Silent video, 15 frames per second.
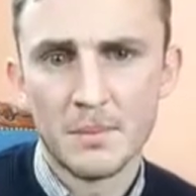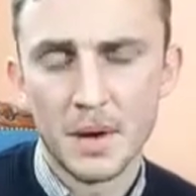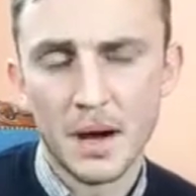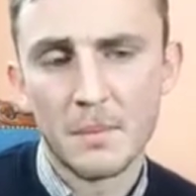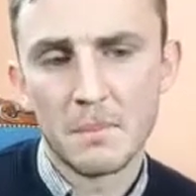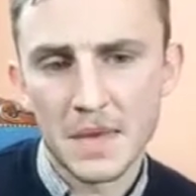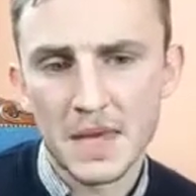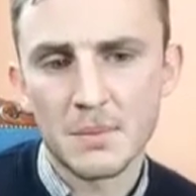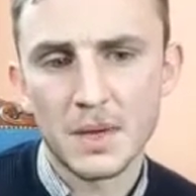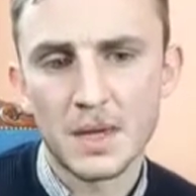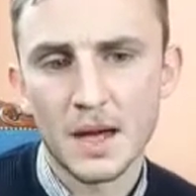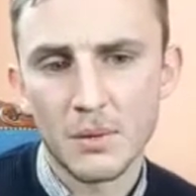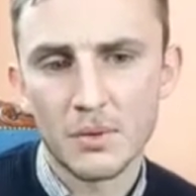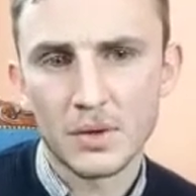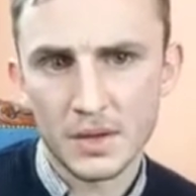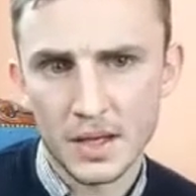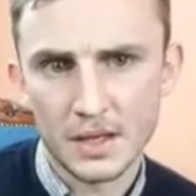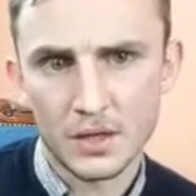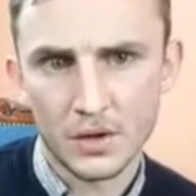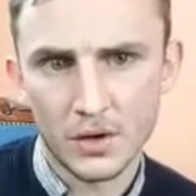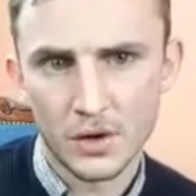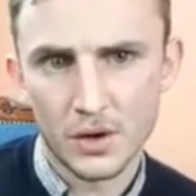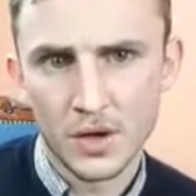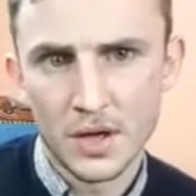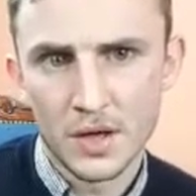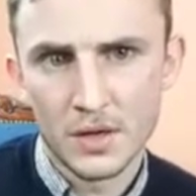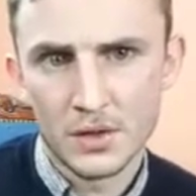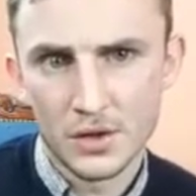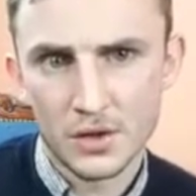but maybe I would let your